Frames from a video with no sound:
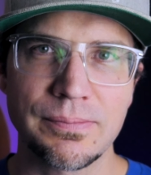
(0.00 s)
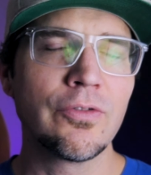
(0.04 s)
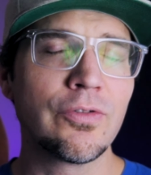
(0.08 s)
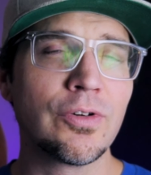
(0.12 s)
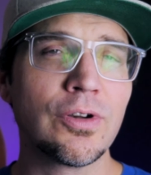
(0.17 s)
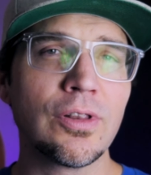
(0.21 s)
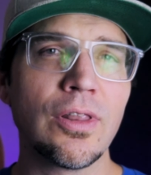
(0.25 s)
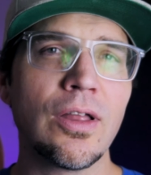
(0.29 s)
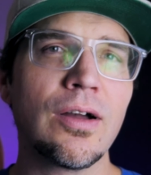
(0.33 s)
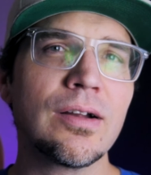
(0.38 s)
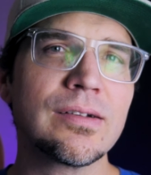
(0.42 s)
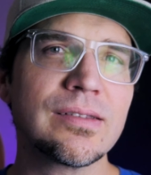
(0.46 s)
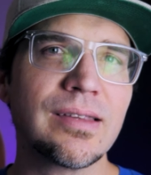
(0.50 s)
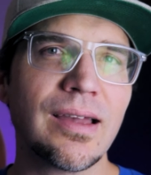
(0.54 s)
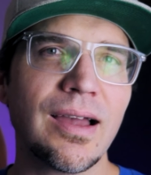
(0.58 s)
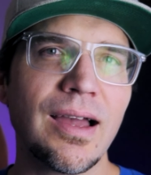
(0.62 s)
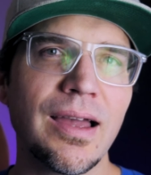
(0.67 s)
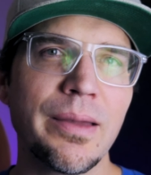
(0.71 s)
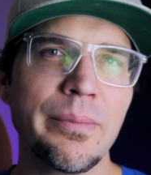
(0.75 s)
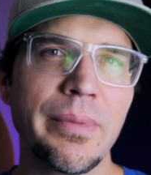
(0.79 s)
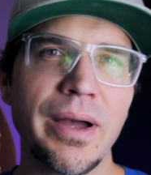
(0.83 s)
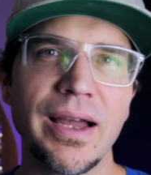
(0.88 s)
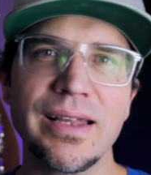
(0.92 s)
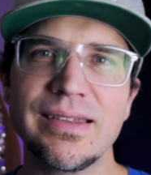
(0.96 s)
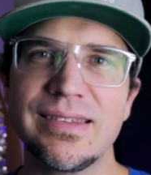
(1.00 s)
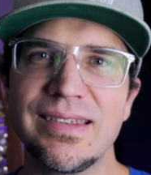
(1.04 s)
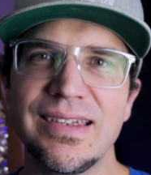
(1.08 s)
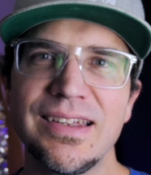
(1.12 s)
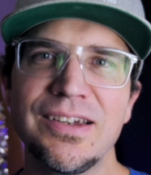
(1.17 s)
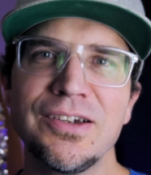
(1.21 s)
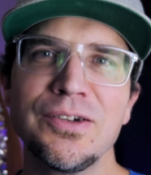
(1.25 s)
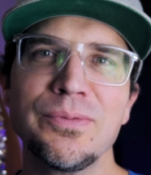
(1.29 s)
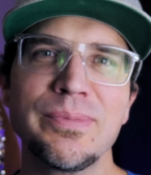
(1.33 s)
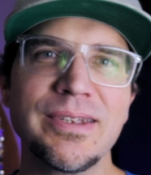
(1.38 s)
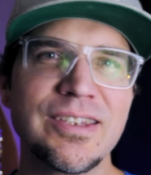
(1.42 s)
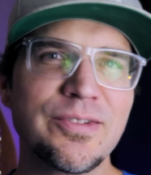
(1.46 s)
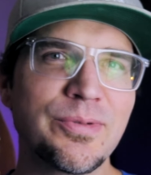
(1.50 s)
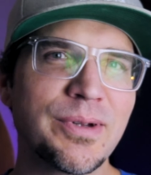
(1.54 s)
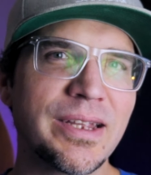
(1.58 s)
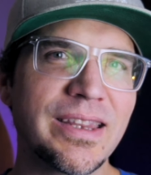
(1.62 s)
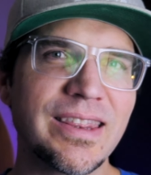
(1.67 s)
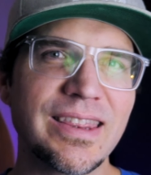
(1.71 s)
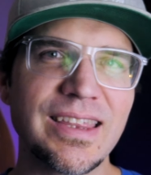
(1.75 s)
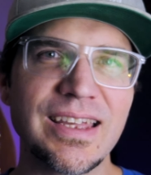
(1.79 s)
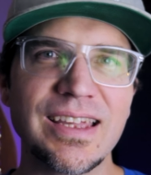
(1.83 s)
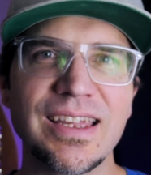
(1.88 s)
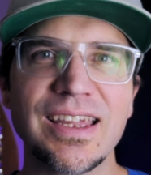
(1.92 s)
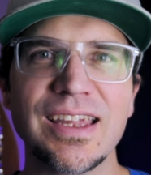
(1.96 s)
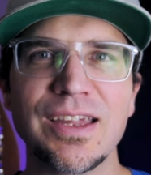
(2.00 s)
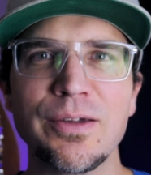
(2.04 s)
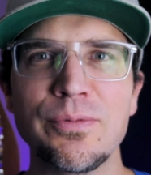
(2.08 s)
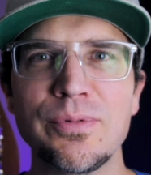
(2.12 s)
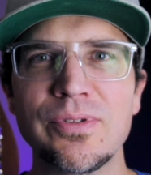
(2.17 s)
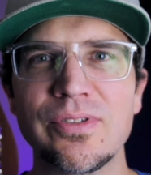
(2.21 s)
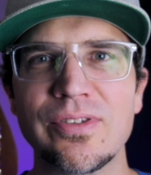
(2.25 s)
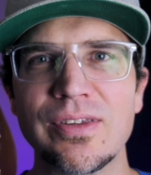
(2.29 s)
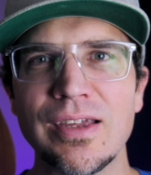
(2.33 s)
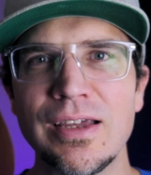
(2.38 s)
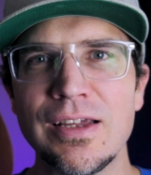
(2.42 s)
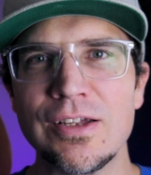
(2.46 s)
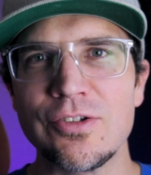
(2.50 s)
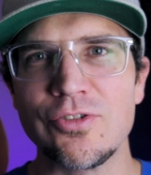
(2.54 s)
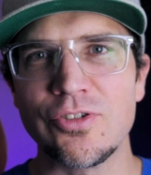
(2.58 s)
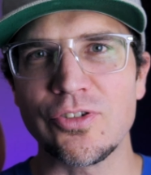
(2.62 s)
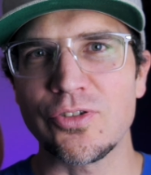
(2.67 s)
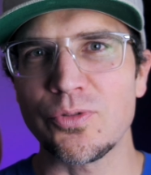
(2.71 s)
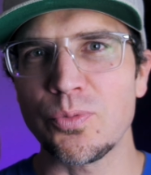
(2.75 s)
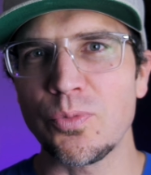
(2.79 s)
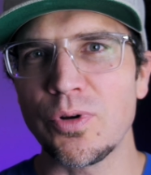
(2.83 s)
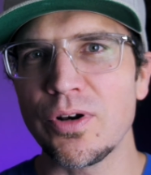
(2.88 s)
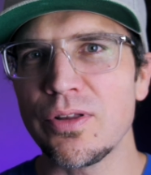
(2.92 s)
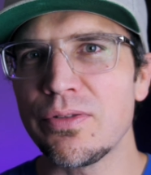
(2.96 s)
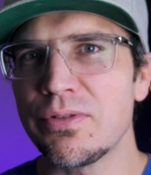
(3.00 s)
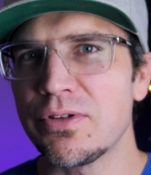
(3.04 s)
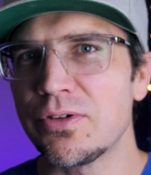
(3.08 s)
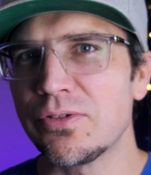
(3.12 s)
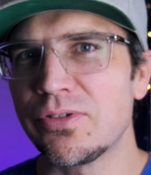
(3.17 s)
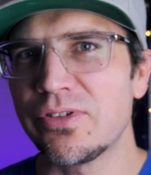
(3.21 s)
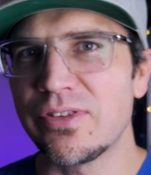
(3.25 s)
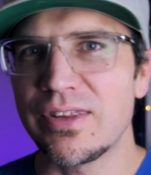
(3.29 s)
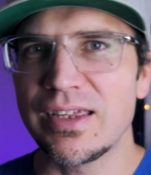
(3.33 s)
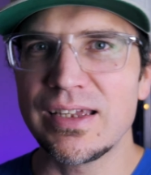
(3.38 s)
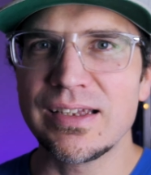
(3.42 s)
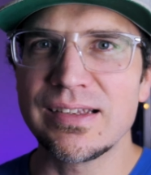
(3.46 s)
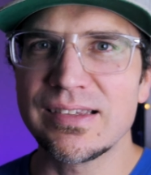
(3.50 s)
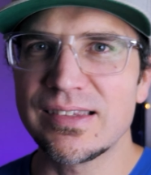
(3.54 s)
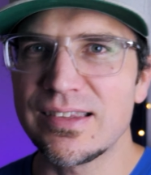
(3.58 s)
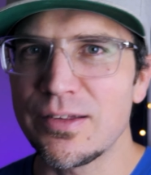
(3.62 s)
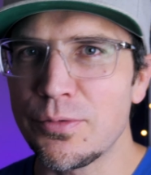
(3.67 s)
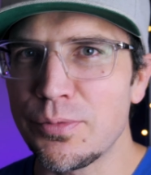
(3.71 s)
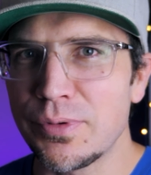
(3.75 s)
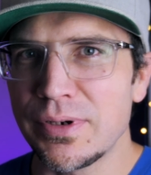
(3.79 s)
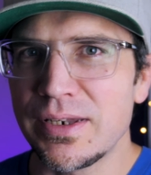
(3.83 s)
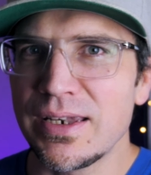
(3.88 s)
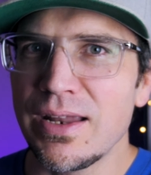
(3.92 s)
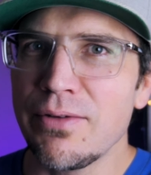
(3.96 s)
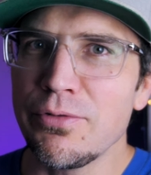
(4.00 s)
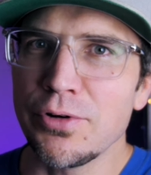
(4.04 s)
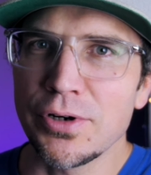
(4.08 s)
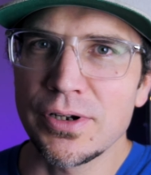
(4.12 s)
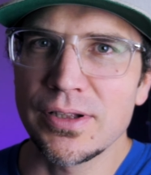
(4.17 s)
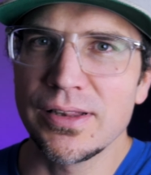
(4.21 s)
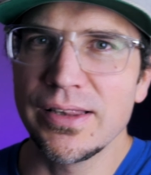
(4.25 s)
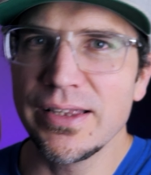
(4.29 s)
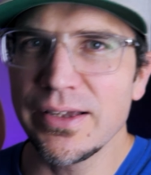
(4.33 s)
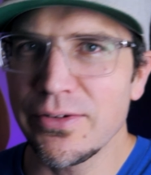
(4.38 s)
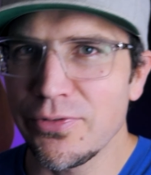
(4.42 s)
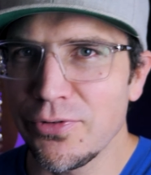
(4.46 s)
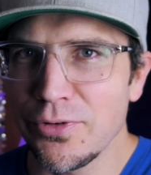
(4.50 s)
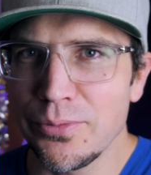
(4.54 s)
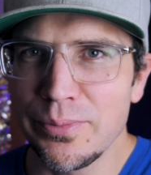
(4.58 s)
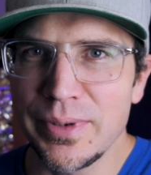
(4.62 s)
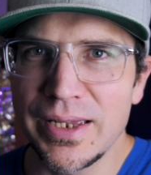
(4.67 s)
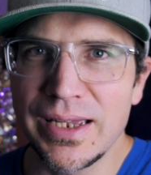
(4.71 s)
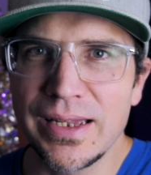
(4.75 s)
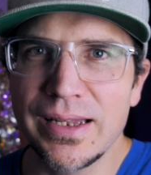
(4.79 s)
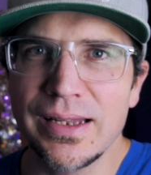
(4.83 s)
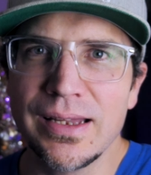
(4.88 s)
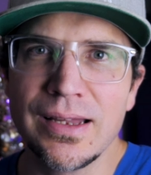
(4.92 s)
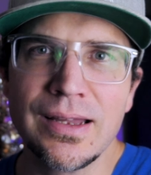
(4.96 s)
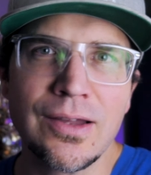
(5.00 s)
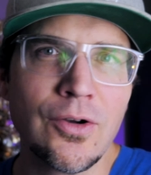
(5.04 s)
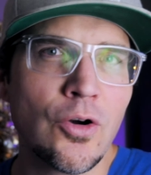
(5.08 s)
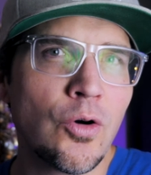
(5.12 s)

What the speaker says: For a long time, I teetered between thinking it was just one of those things that would never click for me,